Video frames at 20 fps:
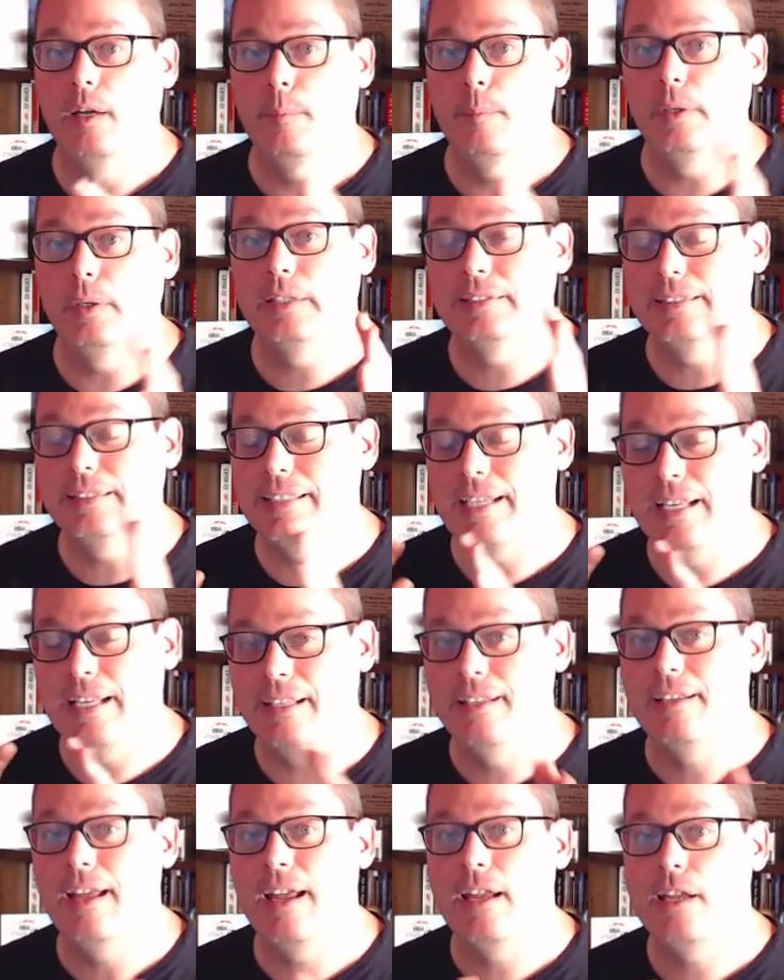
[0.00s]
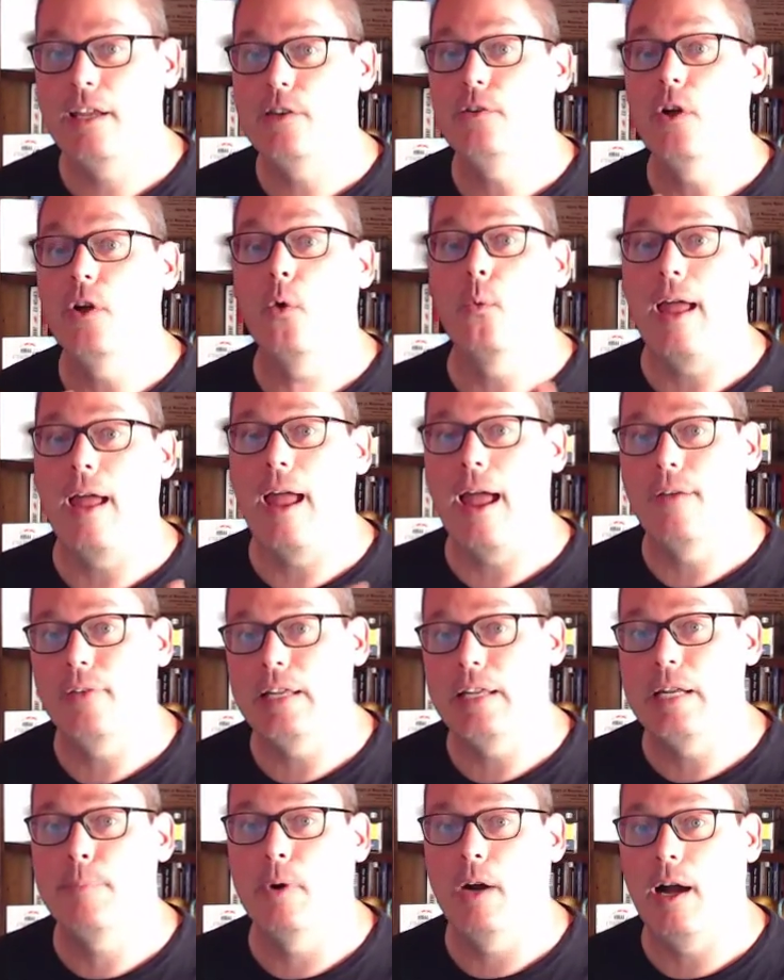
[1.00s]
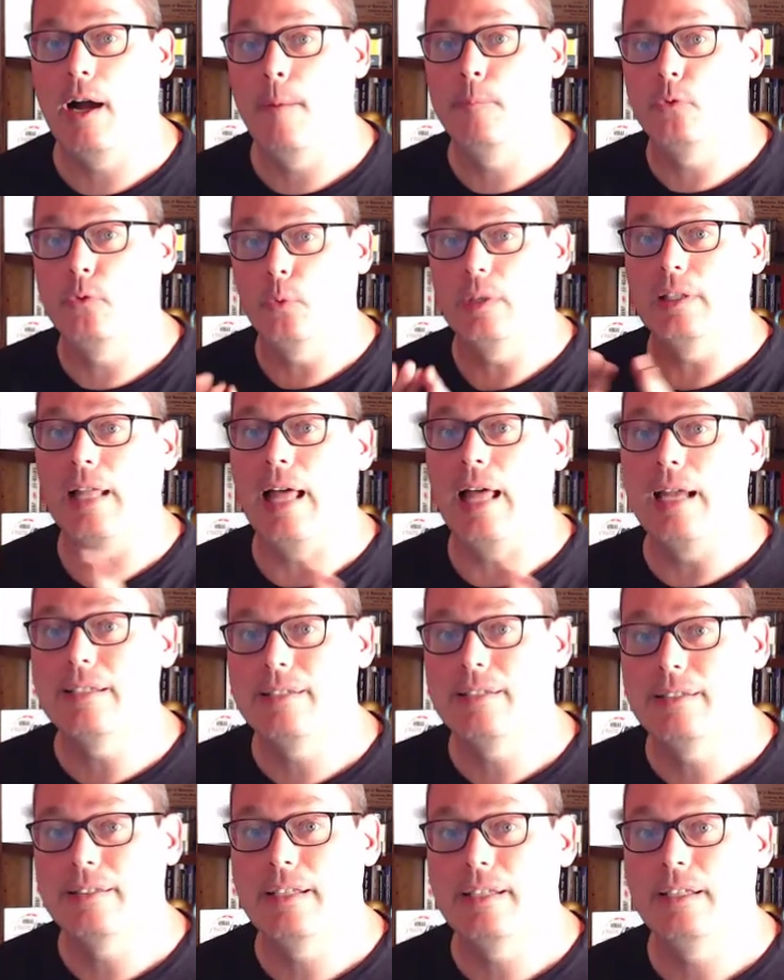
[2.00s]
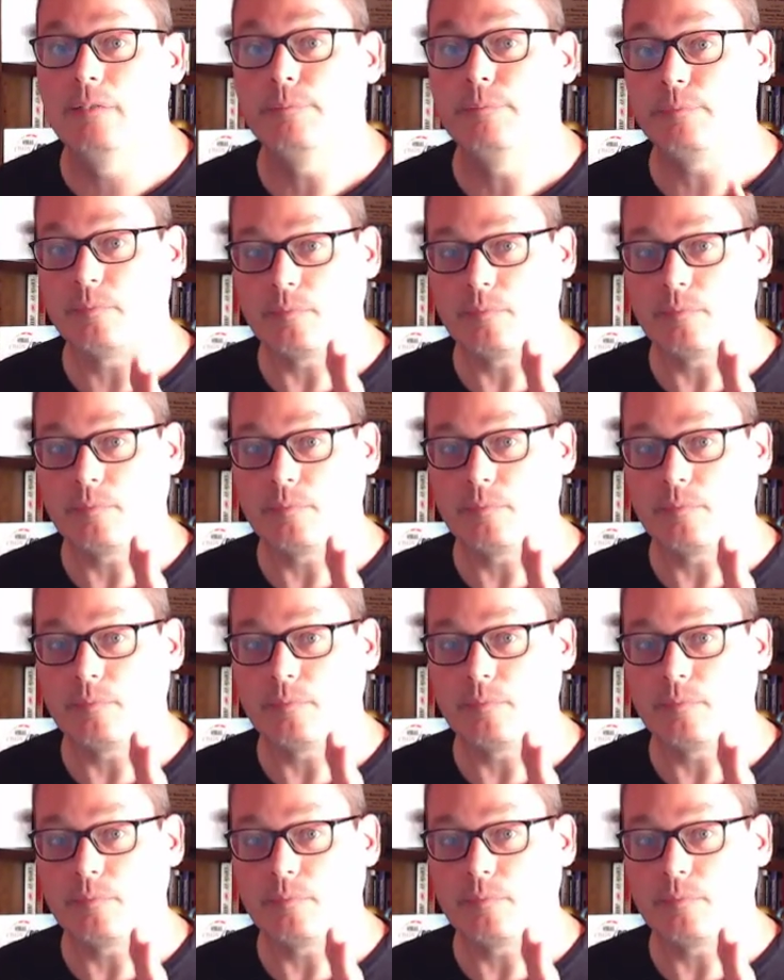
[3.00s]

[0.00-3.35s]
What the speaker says: because at the end of the day, you don't want to have any problems with licensing